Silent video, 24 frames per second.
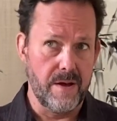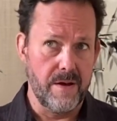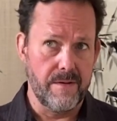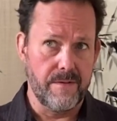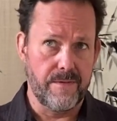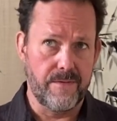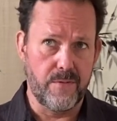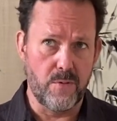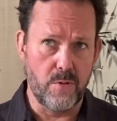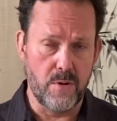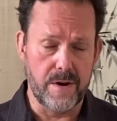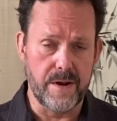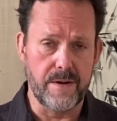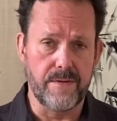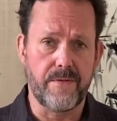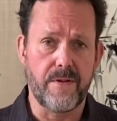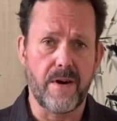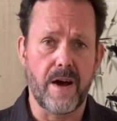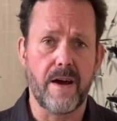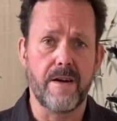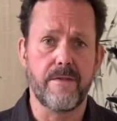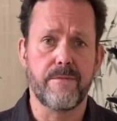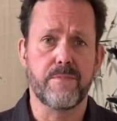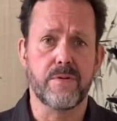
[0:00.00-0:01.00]

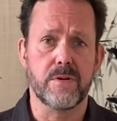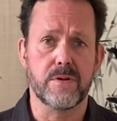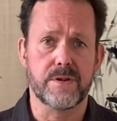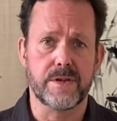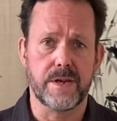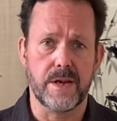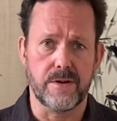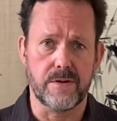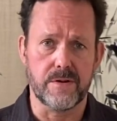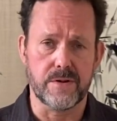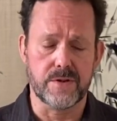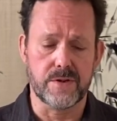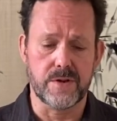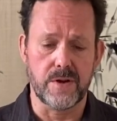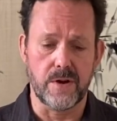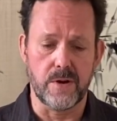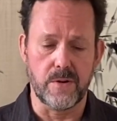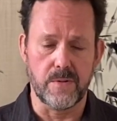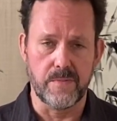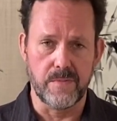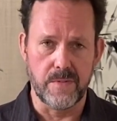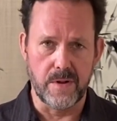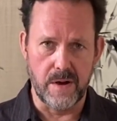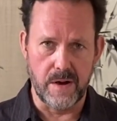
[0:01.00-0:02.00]
45% or
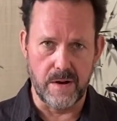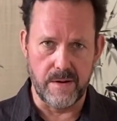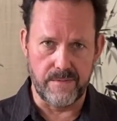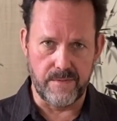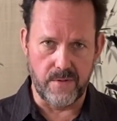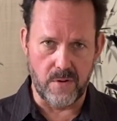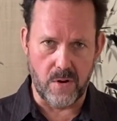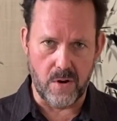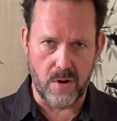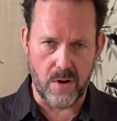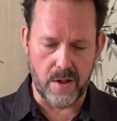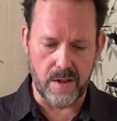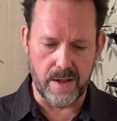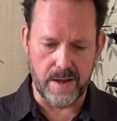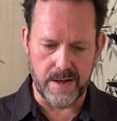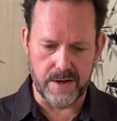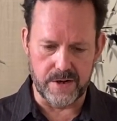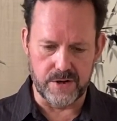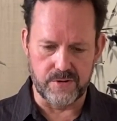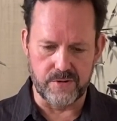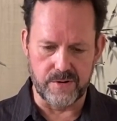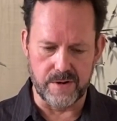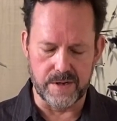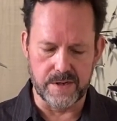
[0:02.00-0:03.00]
so of all
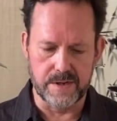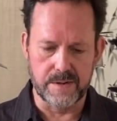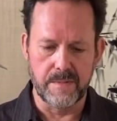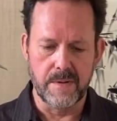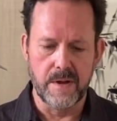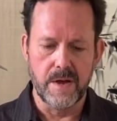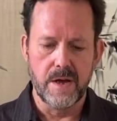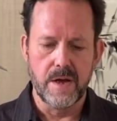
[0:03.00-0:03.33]
entries.